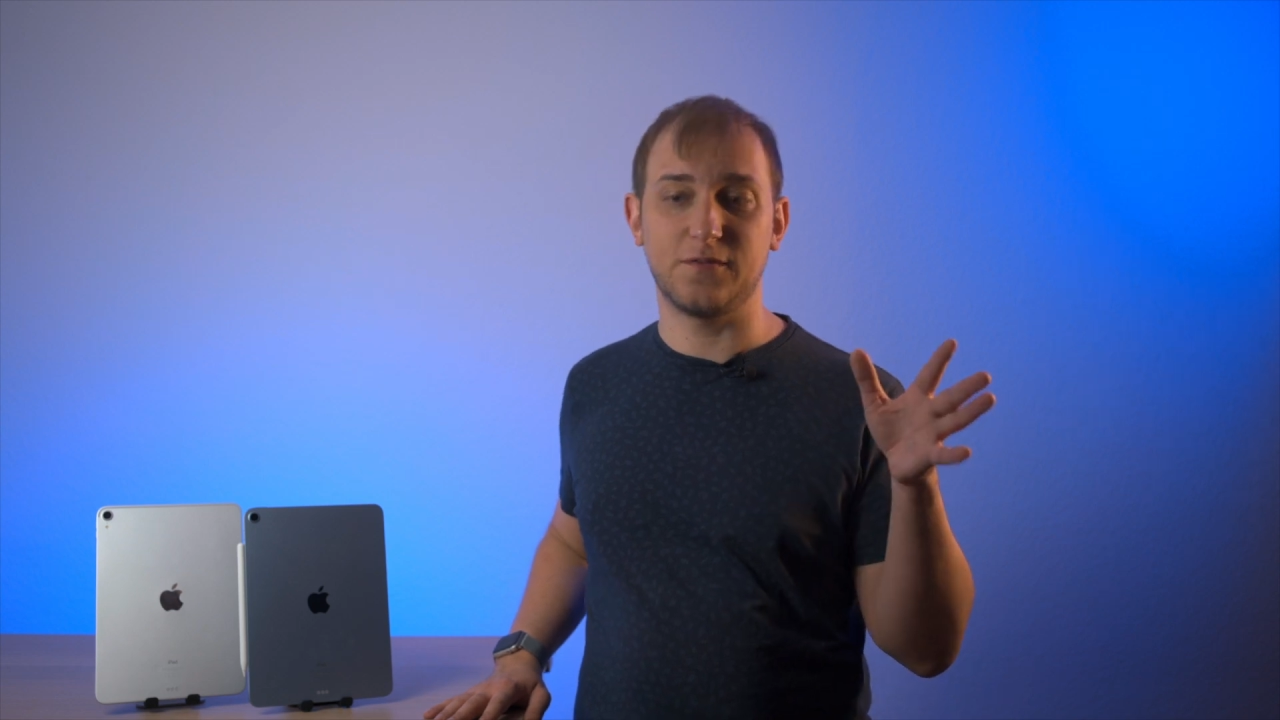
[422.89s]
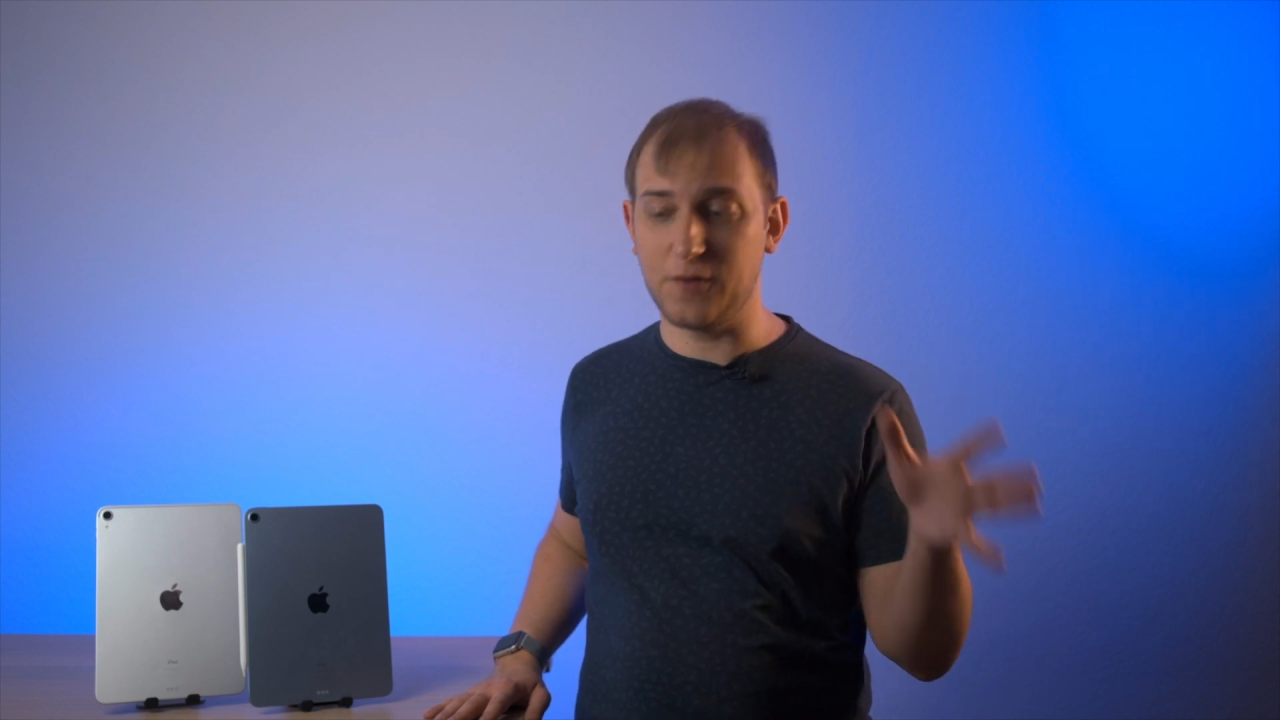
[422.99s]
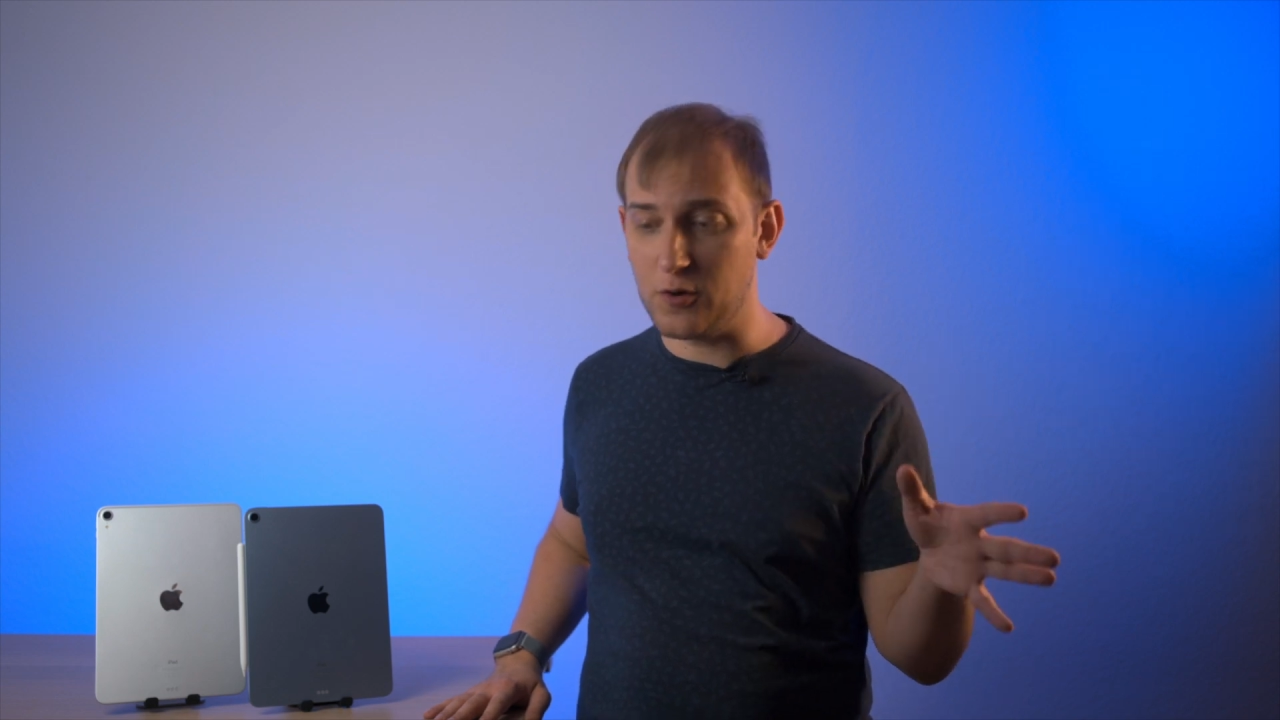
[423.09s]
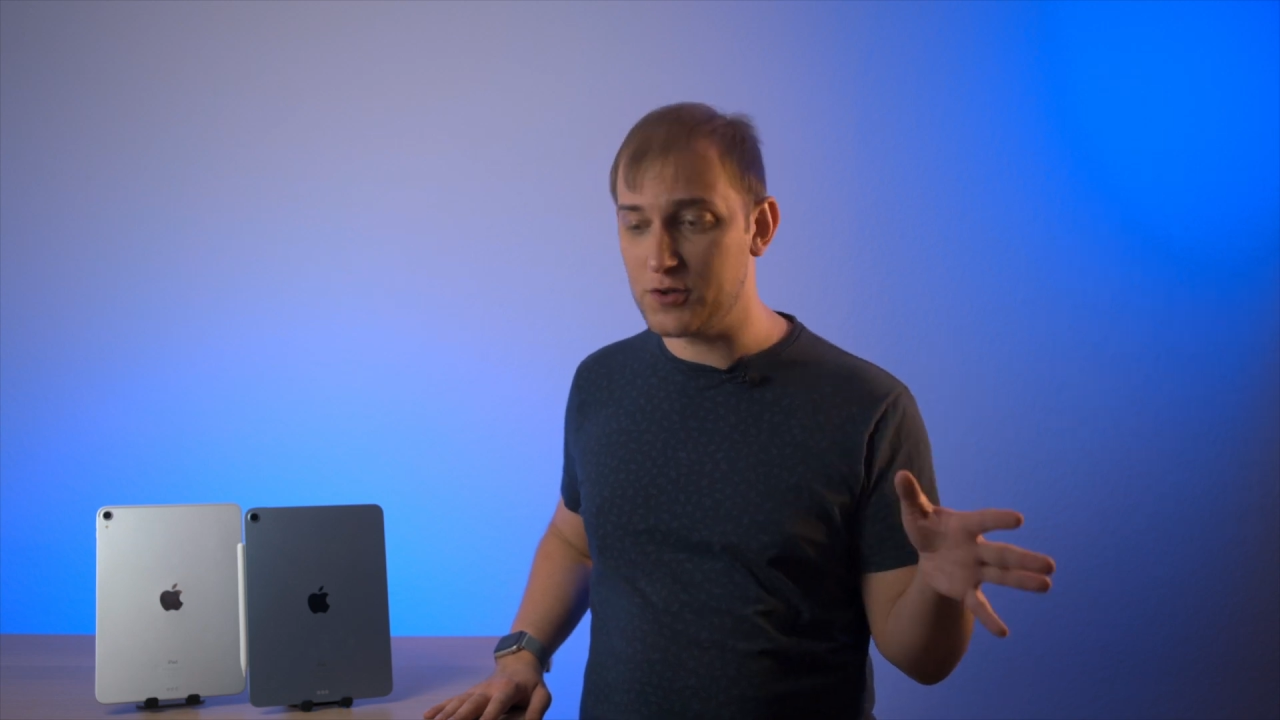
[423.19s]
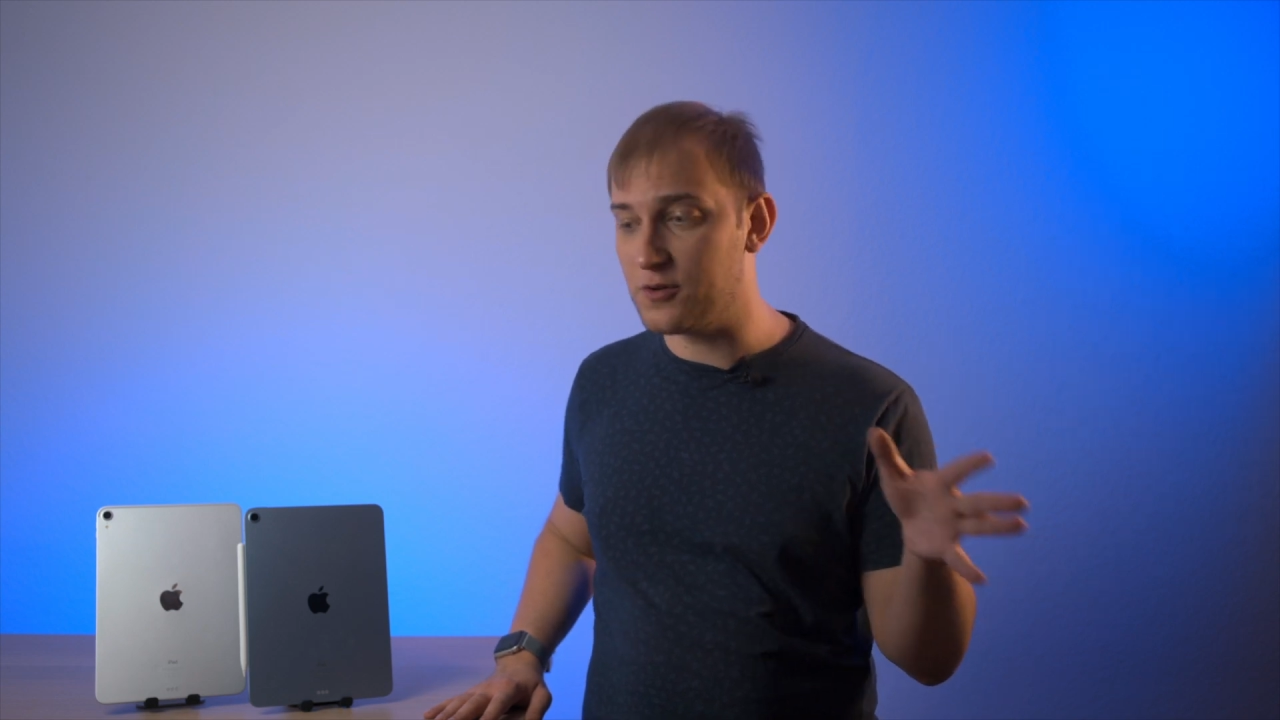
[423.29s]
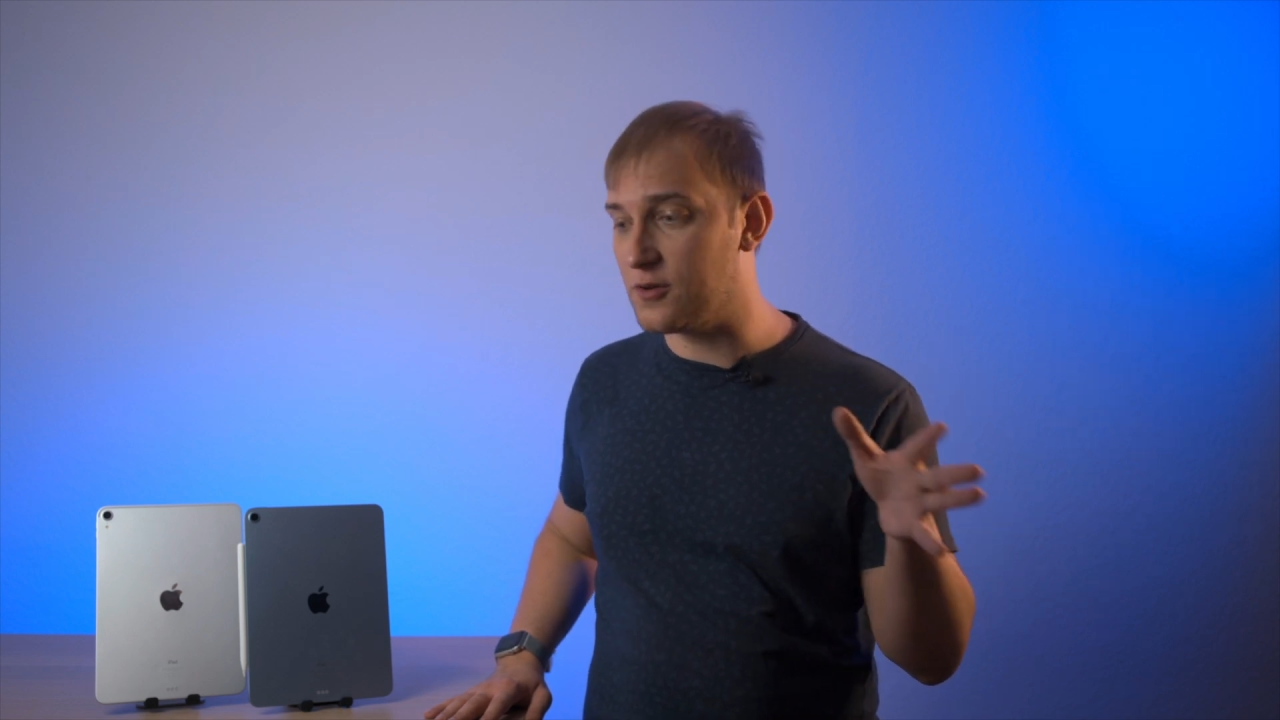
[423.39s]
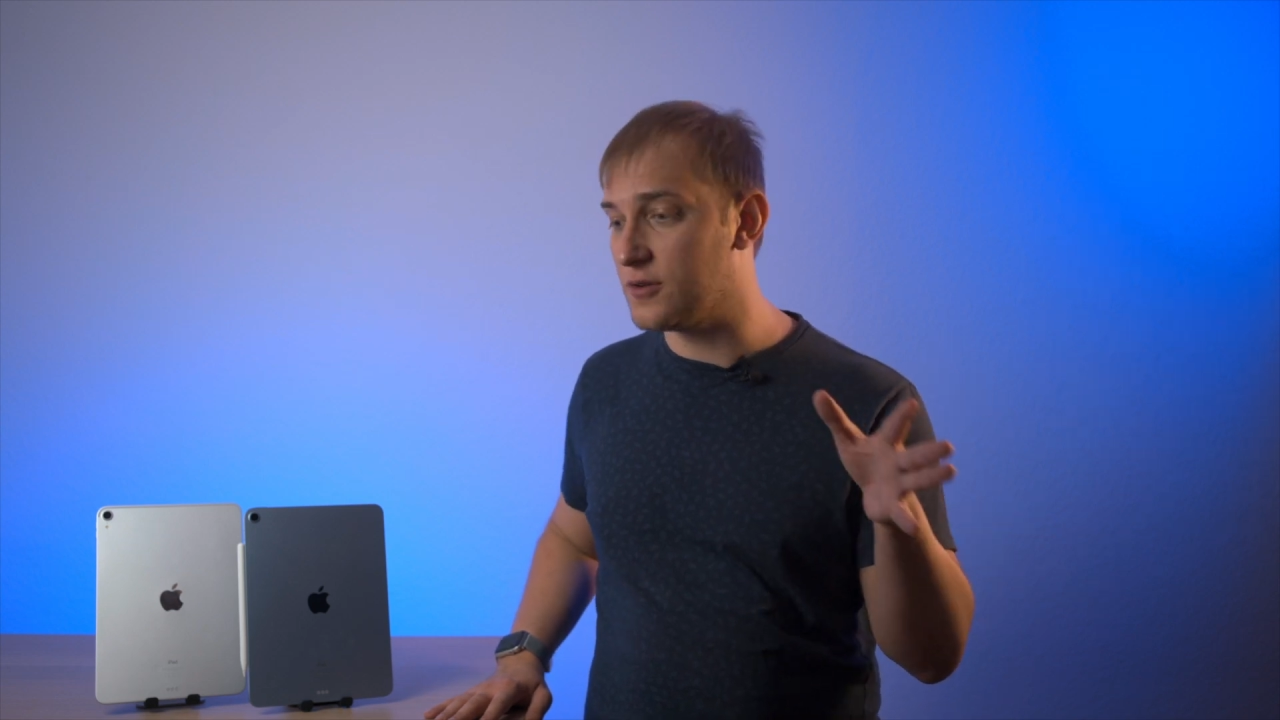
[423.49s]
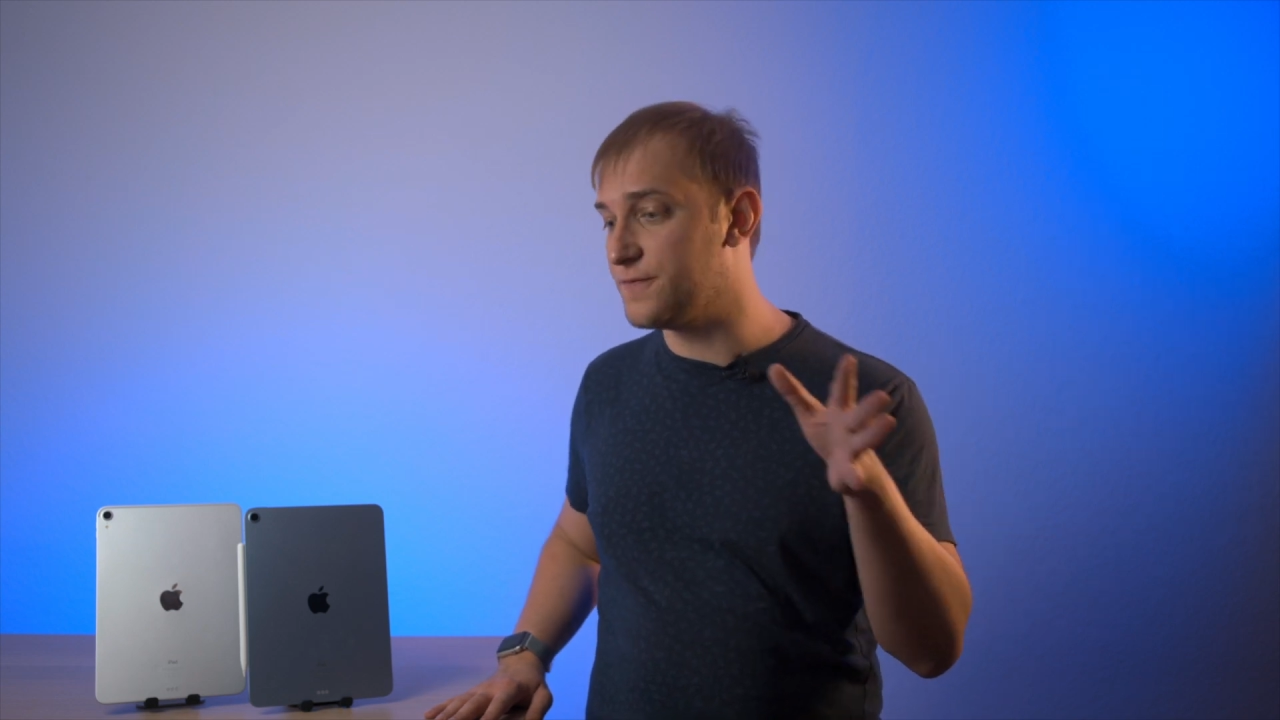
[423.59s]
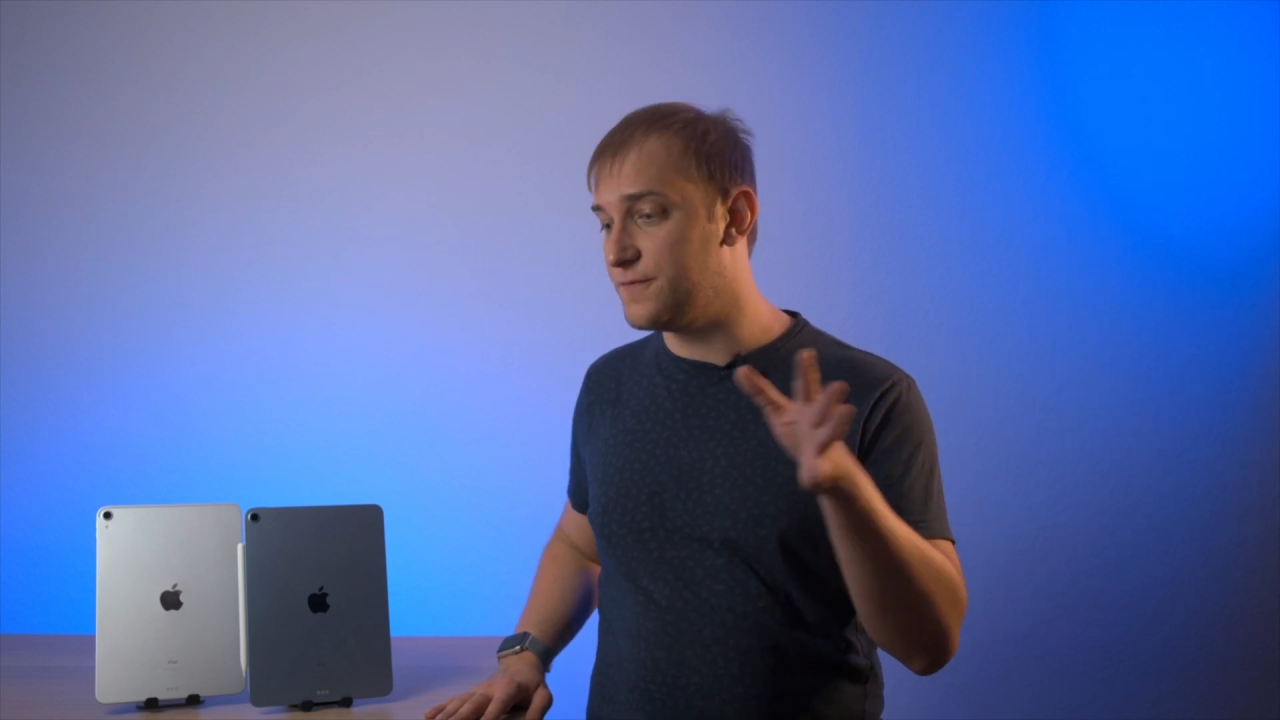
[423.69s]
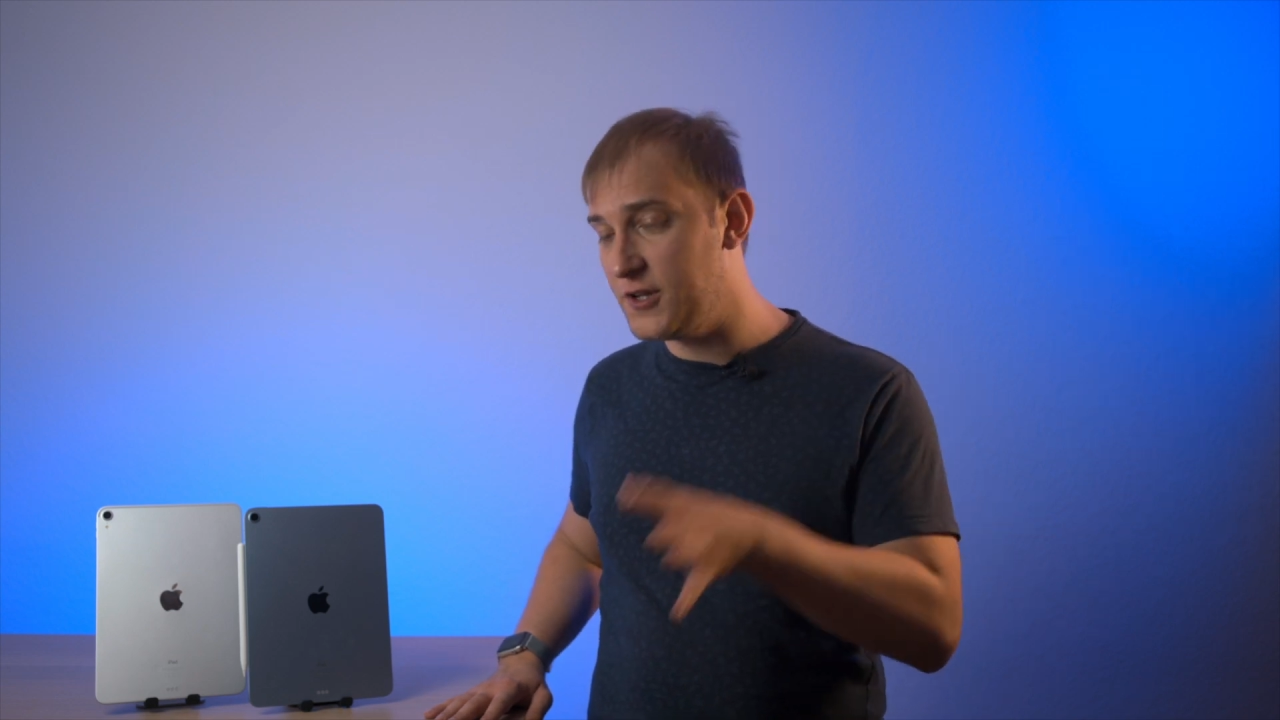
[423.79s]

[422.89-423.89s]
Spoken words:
photo or